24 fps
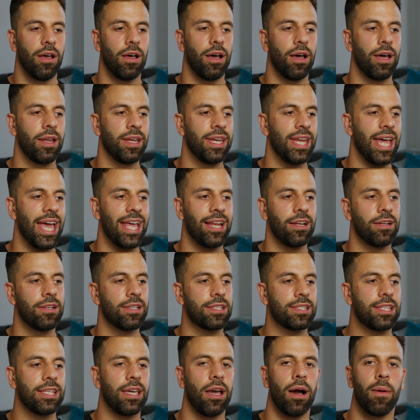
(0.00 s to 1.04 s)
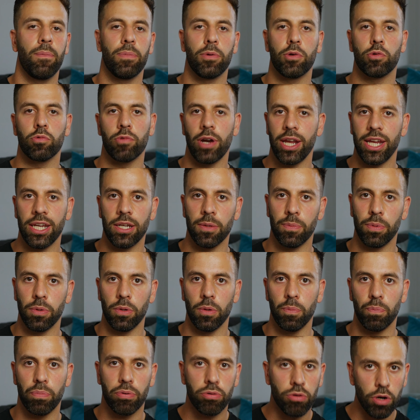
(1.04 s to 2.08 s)
an endlessly
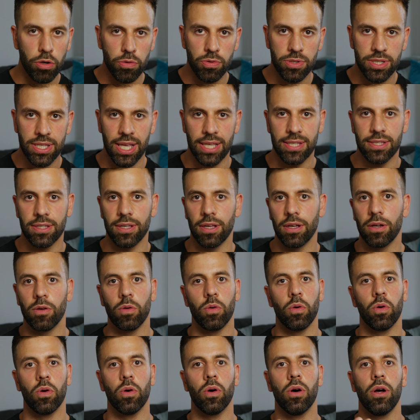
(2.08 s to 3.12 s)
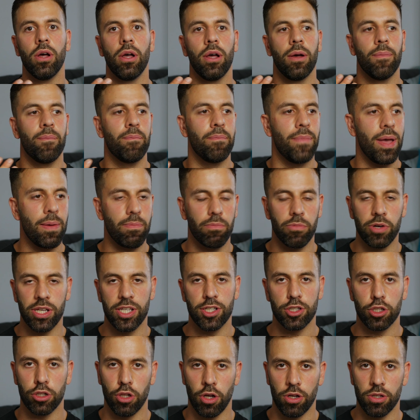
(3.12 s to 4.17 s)
upgradable processor or memory
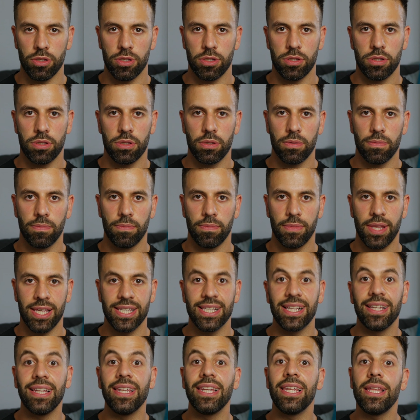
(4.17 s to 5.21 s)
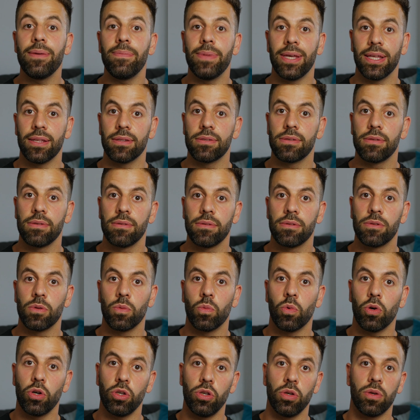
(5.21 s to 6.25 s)
slots. There's a limit to
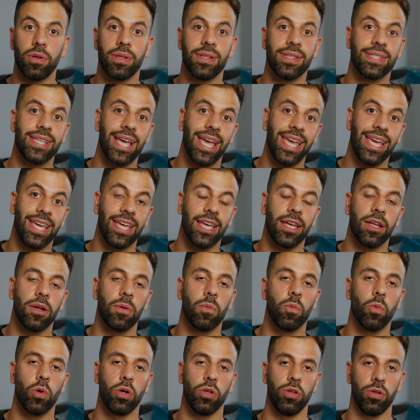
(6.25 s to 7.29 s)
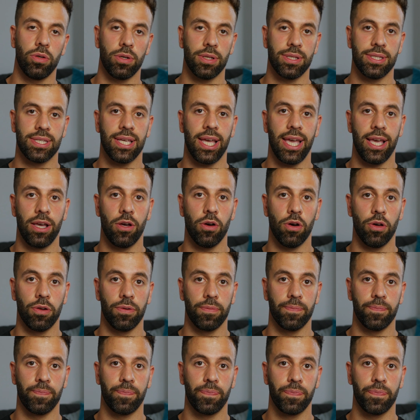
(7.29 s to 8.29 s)
what you can take in and what you can take on.